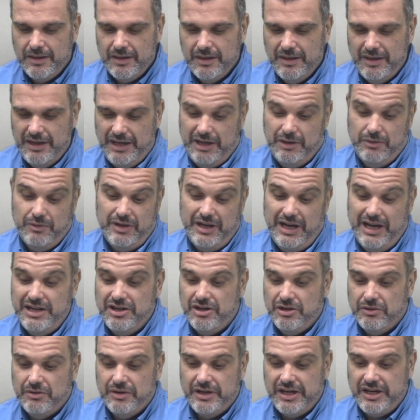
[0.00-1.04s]
How would I
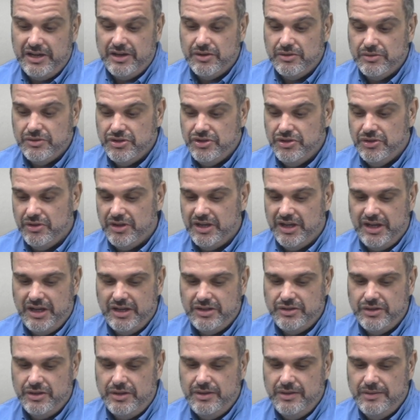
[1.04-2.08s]
know what he knows? Julian
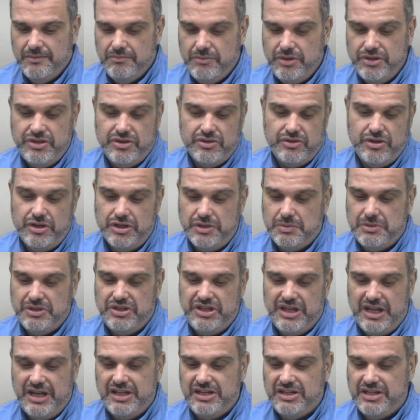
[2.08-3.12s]
answered. Mr. Tushman
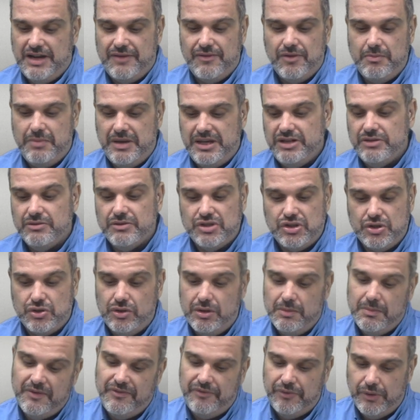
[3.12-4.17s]
said he's never been to a
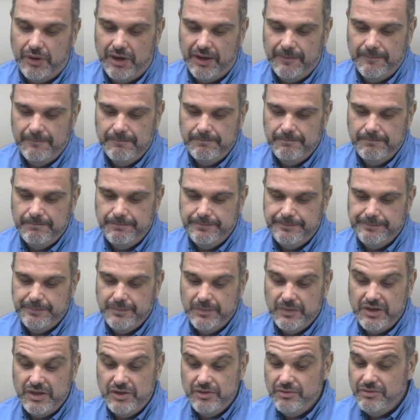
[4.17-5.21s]
school before.
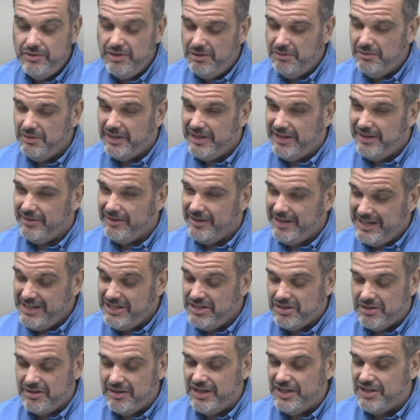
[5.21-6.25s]
You know what an
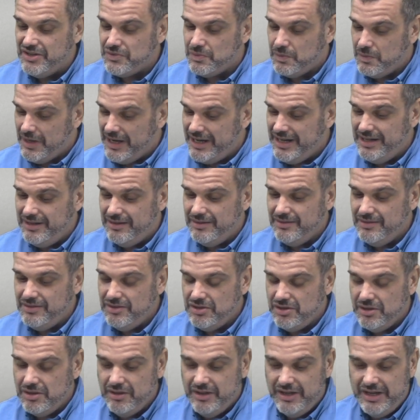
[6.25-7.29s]
eraser is, right?
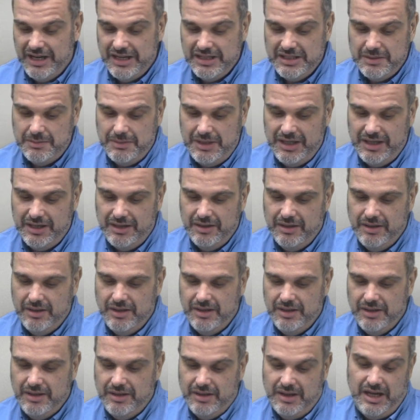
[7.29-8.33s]
Charlotte asked me.
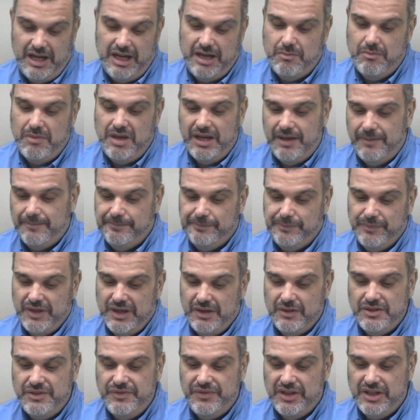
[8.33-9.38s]
I admit, I
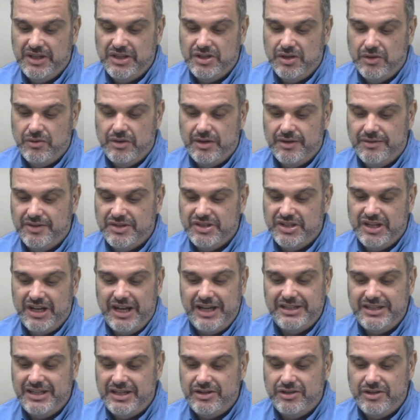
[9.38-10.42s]
was feeling so nervous that I
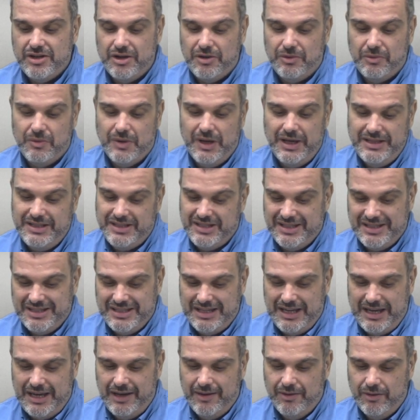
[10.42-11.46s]
didn't know what to
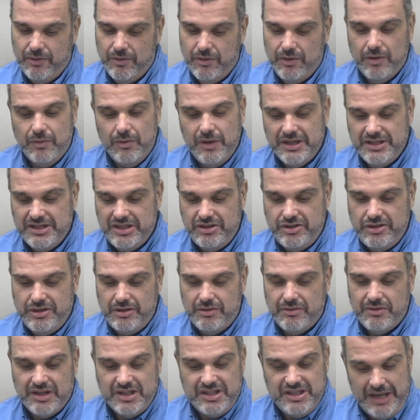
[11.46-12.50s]
say or what to
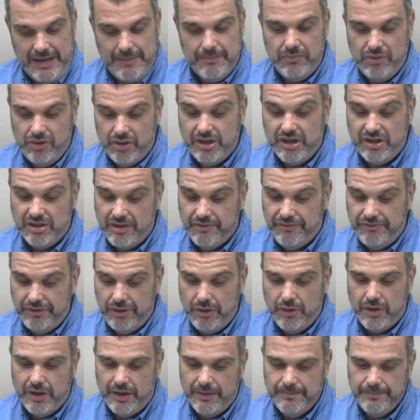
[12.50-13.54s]
do except look at the
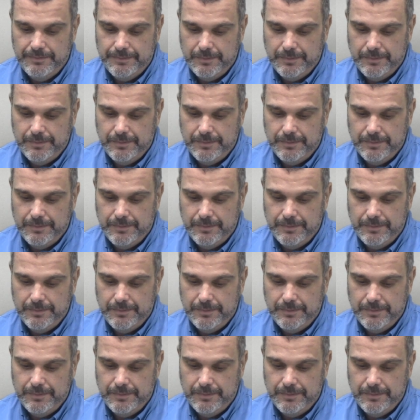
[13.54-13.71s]
floor.